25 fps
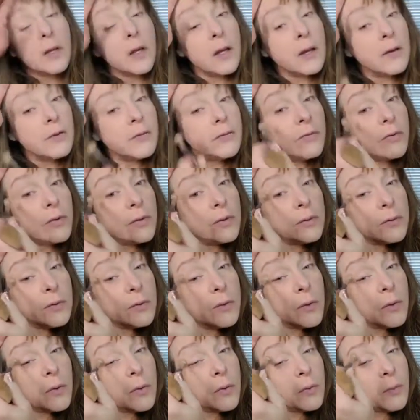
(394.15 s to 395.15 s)
of
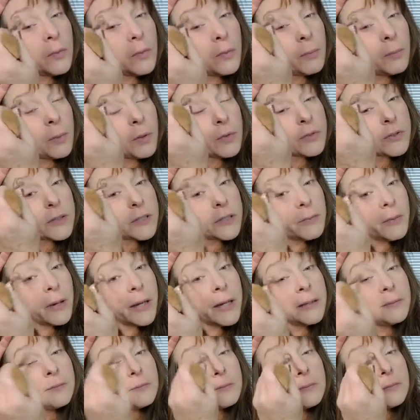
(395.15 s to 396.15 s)
mostly
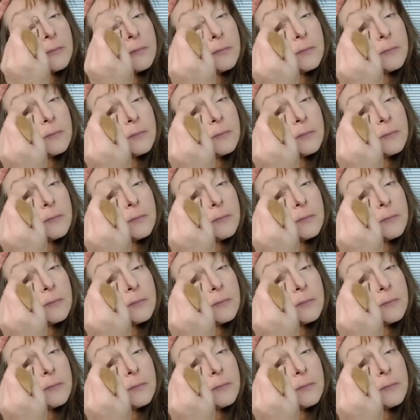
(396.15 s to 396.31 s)
rain.